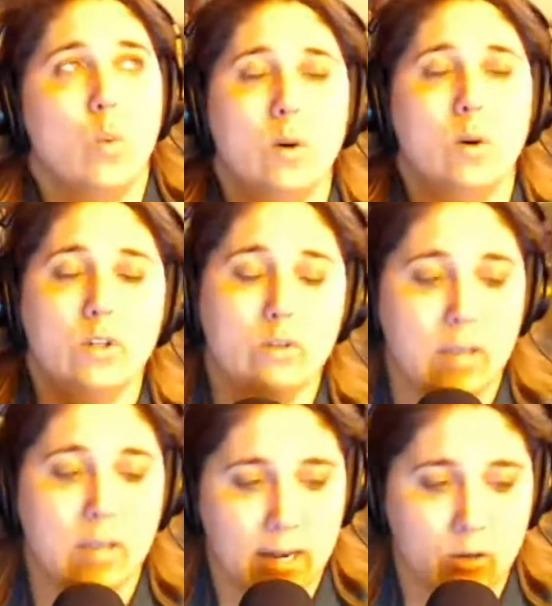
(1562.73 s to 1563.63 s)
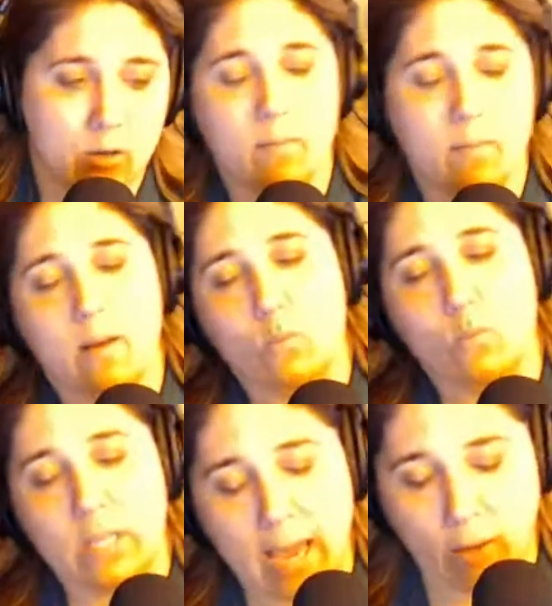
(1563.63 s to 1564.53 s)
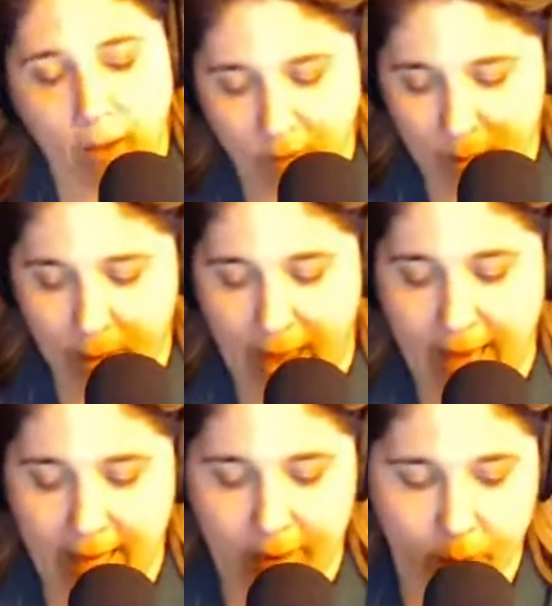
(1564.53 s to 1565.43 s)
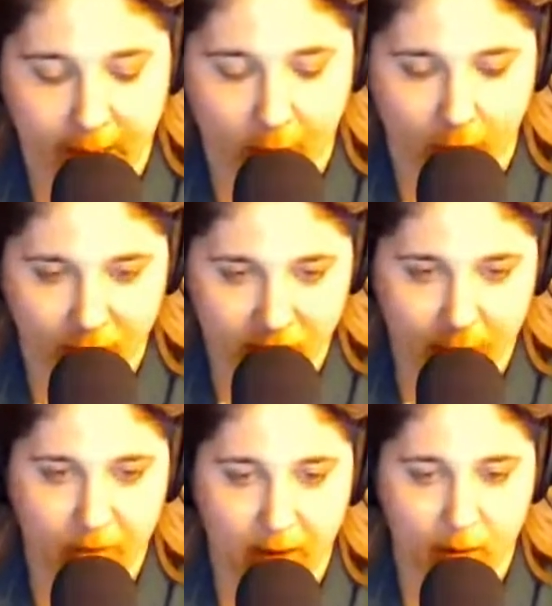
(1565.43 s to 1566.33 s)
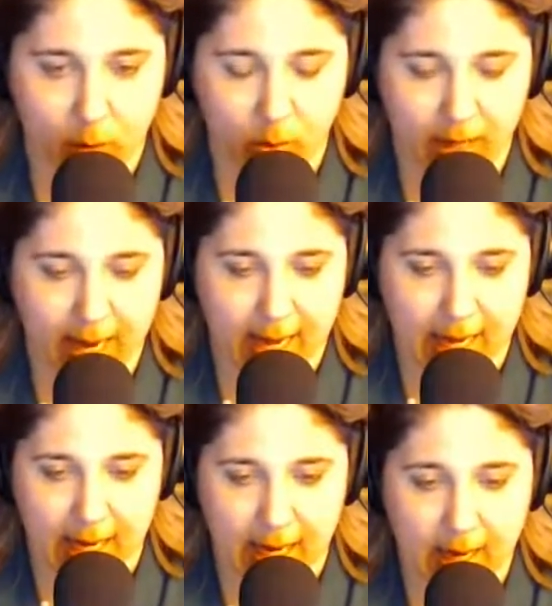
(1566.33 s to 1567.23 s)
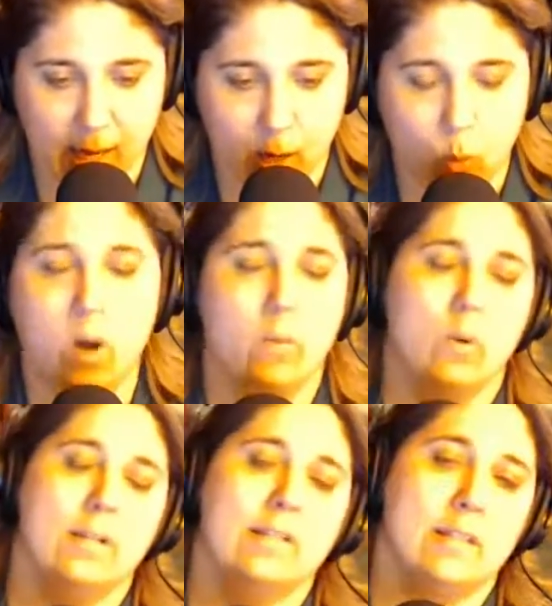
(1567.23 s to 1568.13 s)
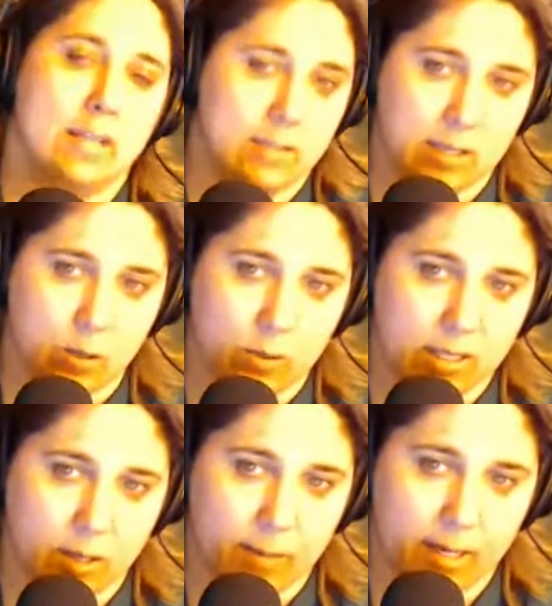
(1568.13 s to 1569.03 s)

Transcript: would you then, we now have like backing, we now have something of a plan. What is the next thing you would tell me?